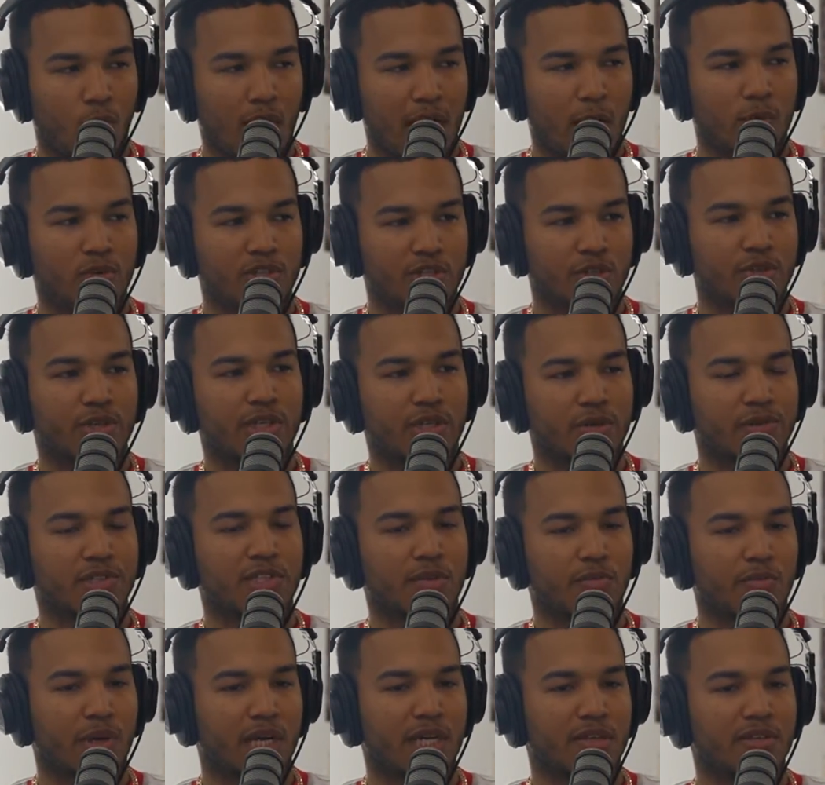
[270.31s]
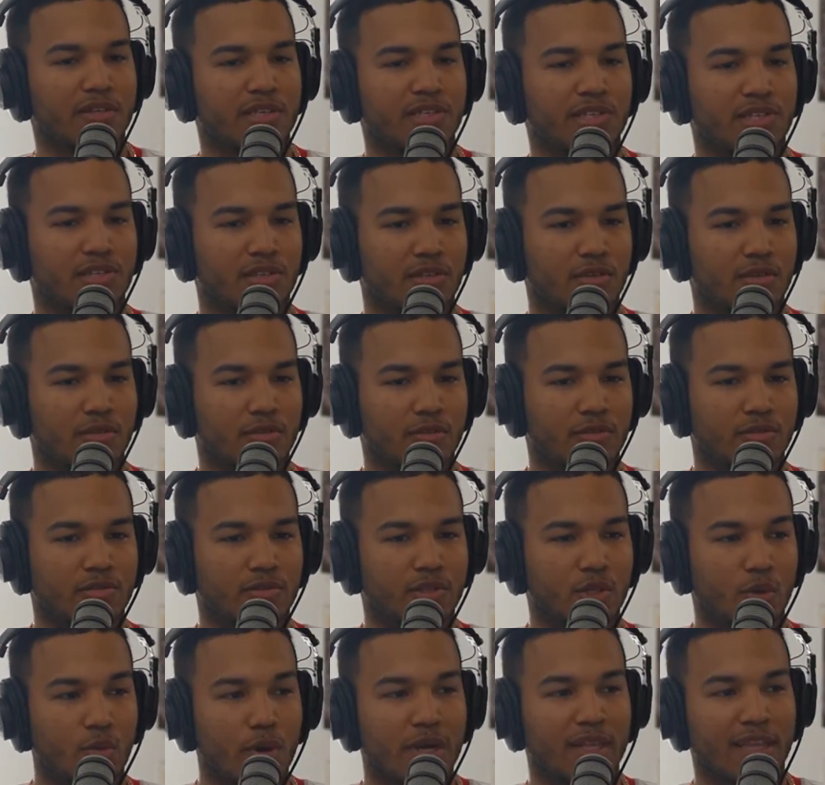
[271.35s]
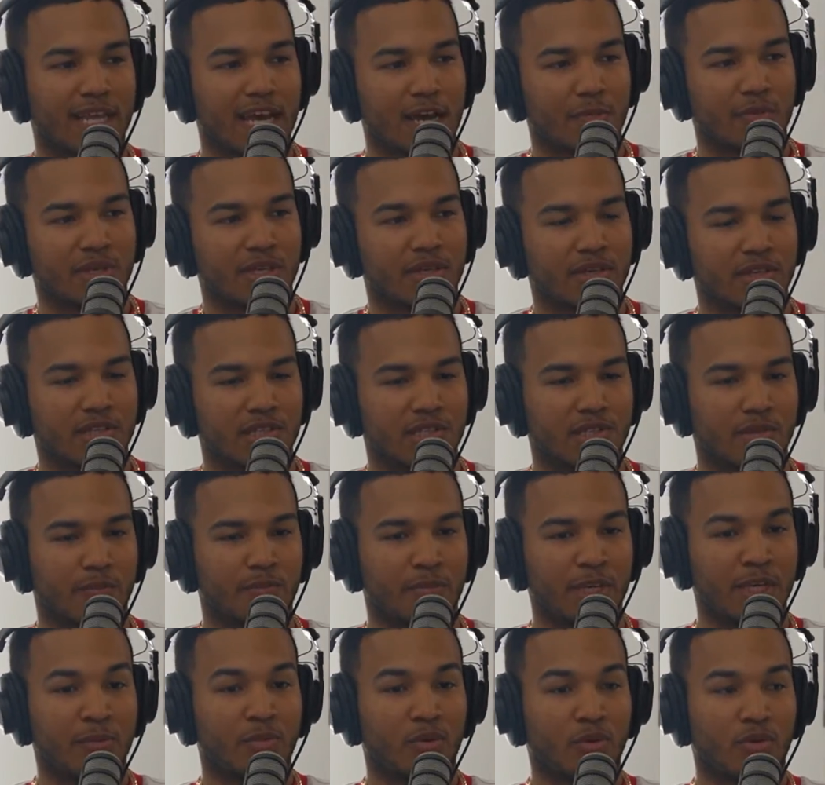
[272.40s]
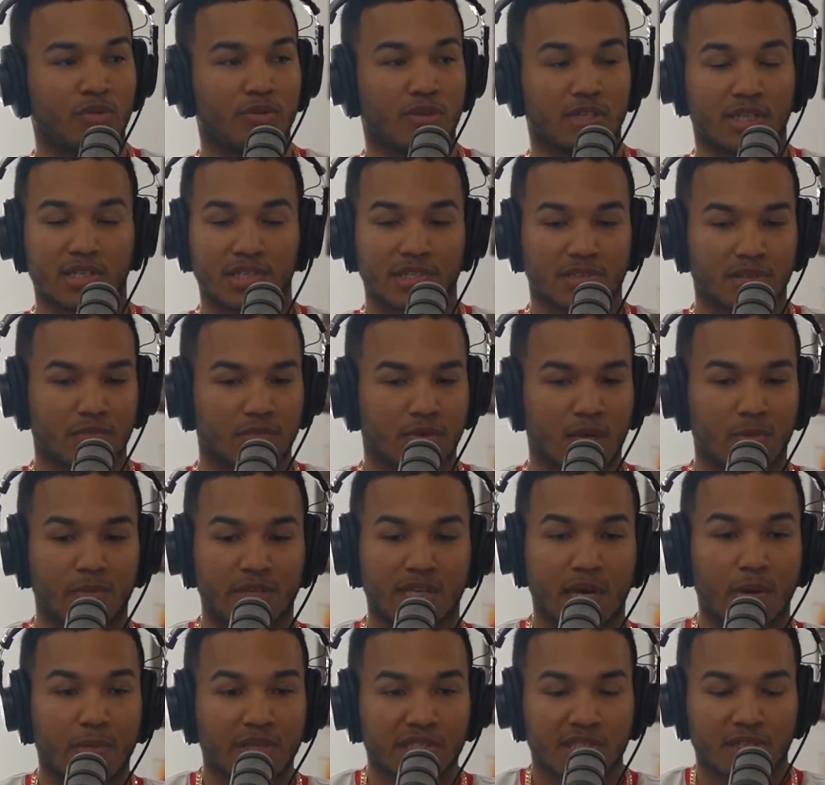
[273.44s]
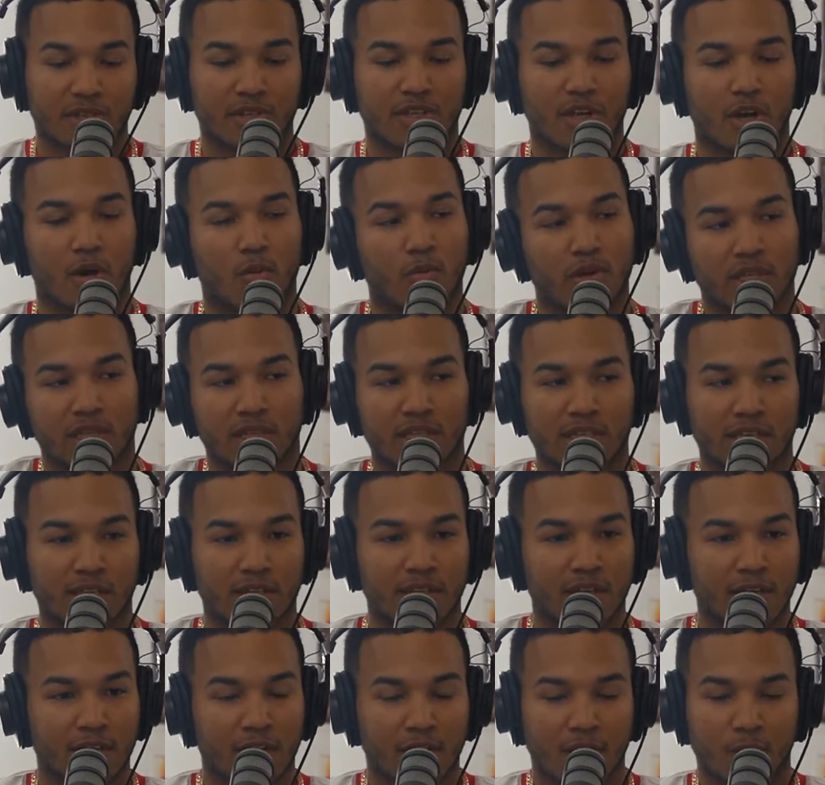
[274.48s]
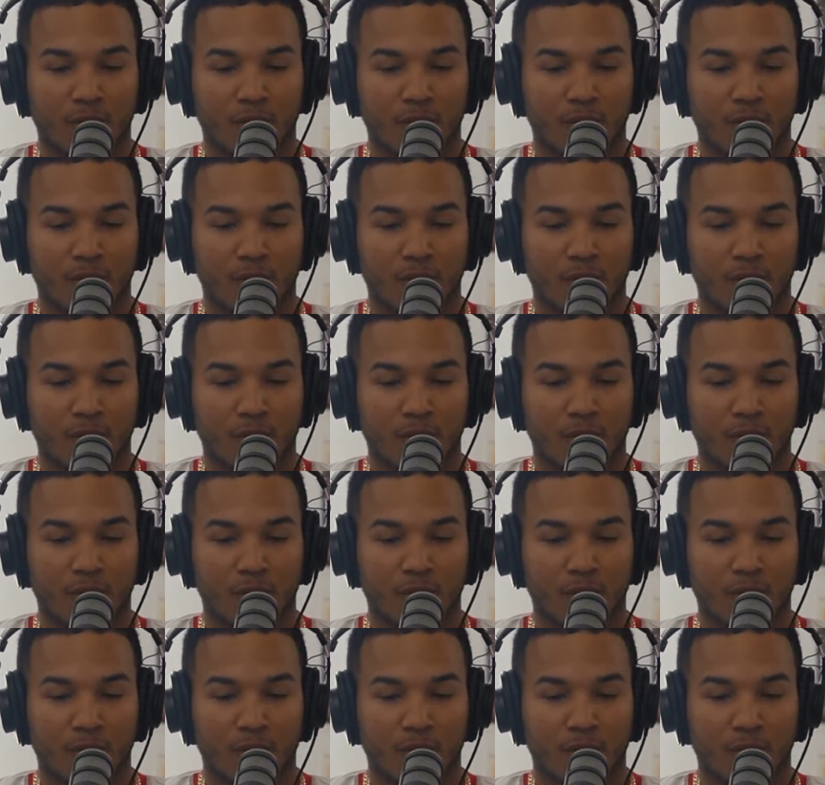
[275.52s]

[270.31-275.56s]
why would you kill somebody that's doing that because the people because i'm gonna tell y'all one thing